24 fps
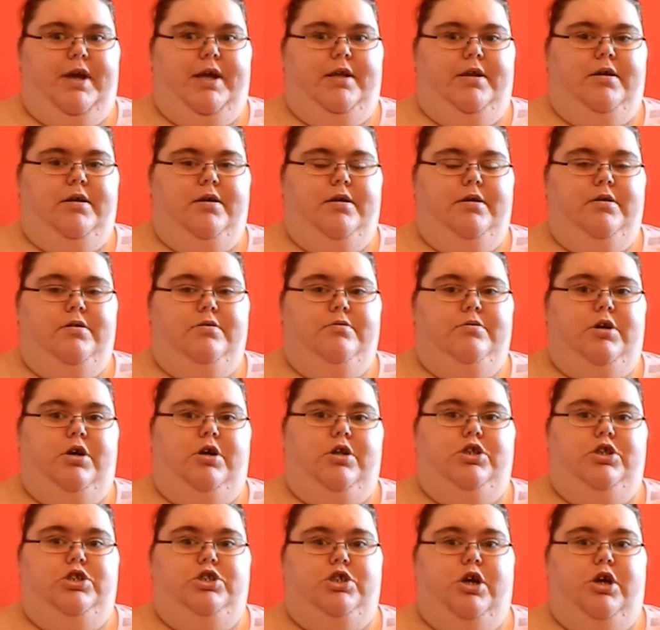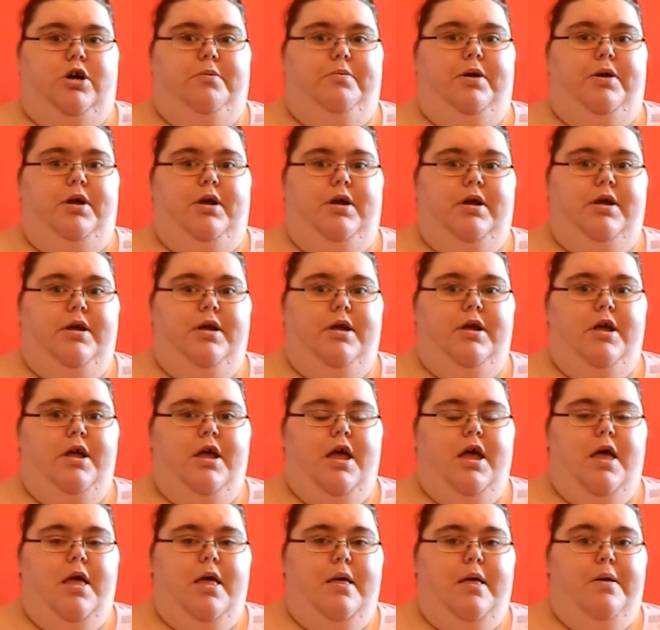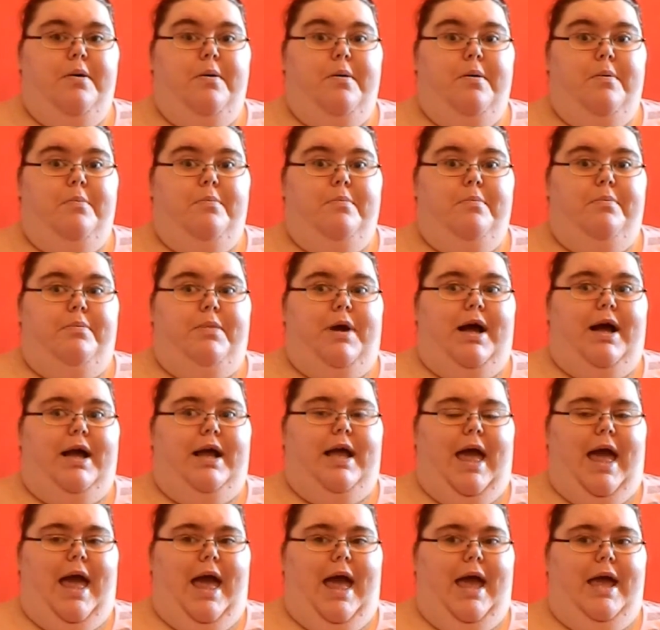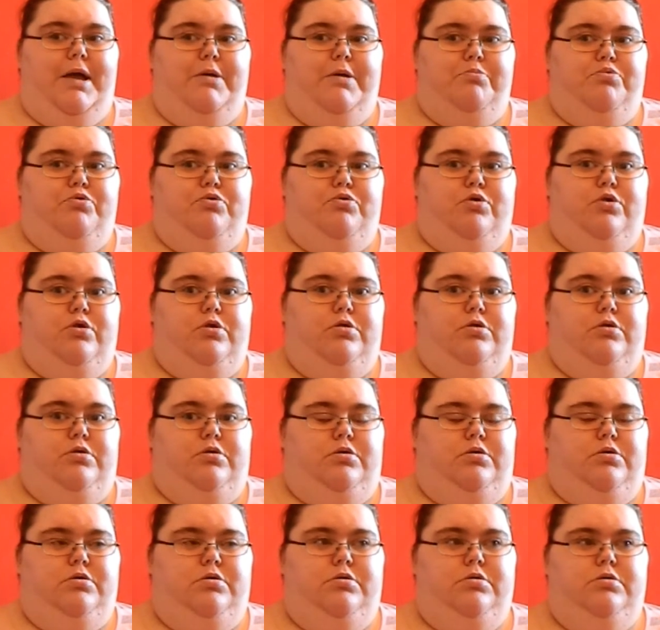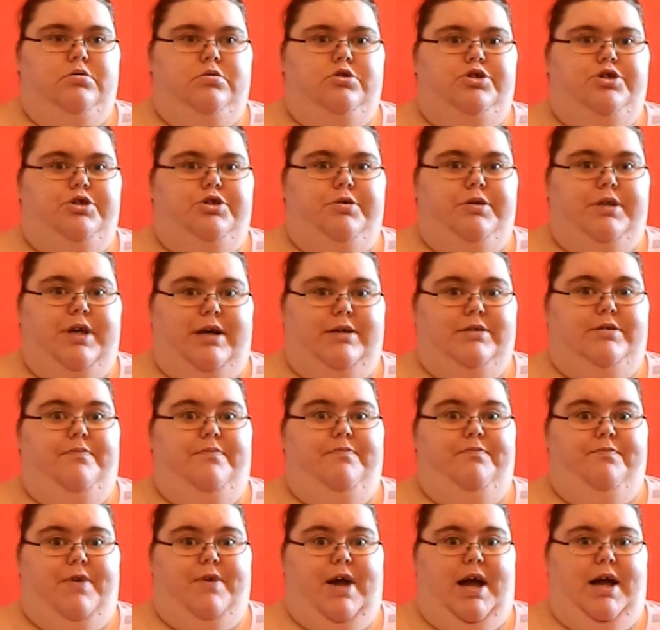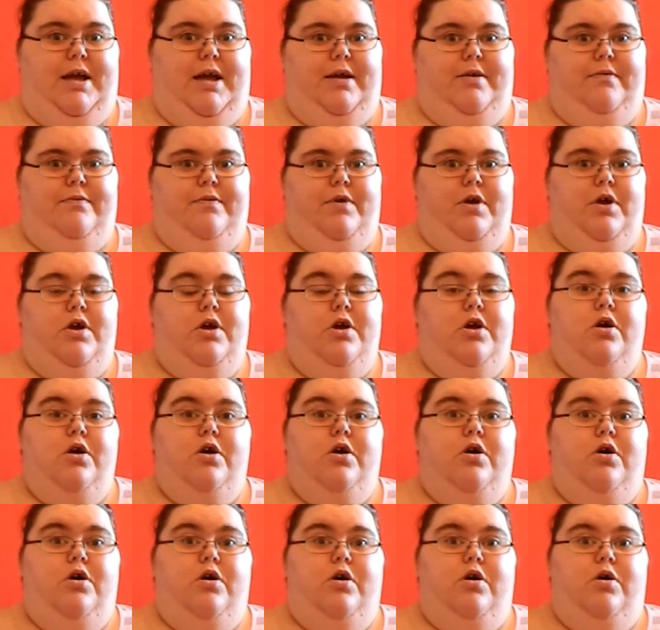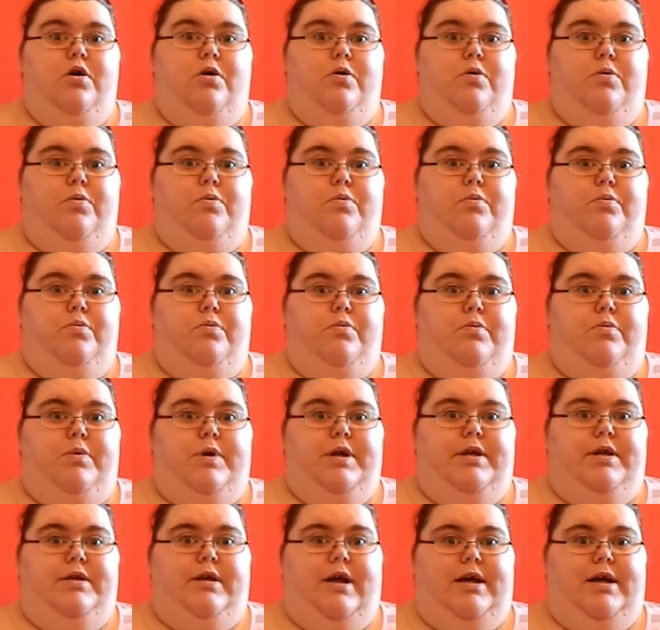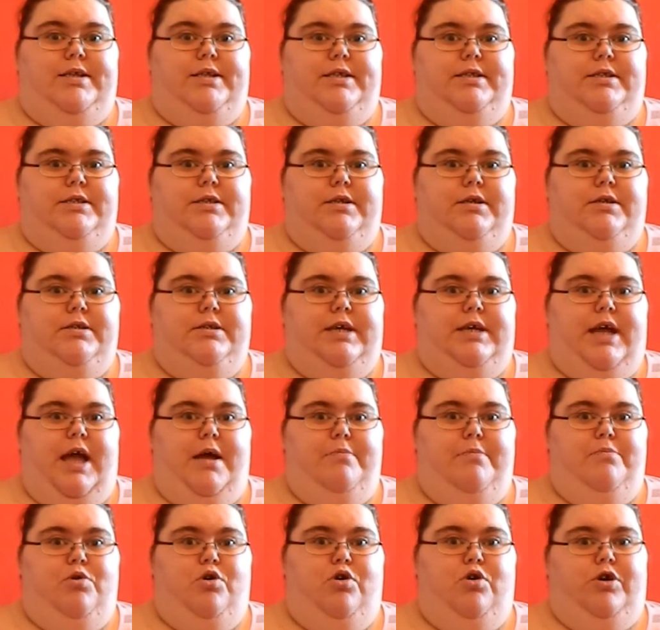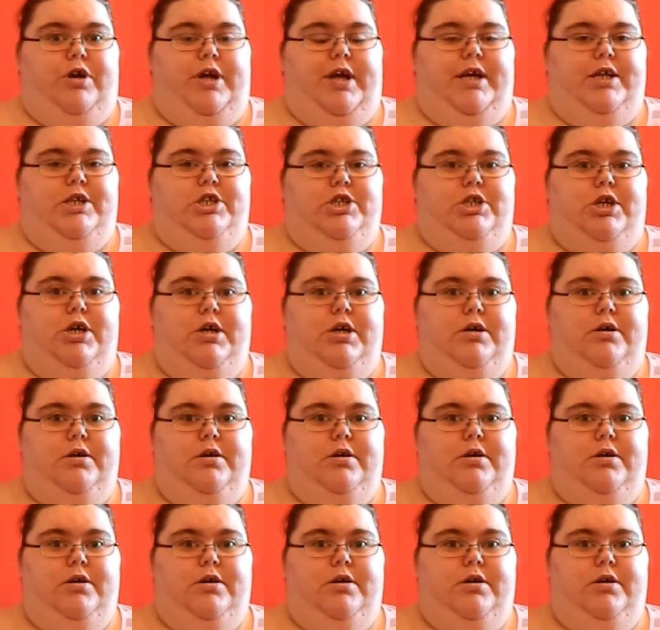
in, got the job. By April 2005 we decided to get a mortgage,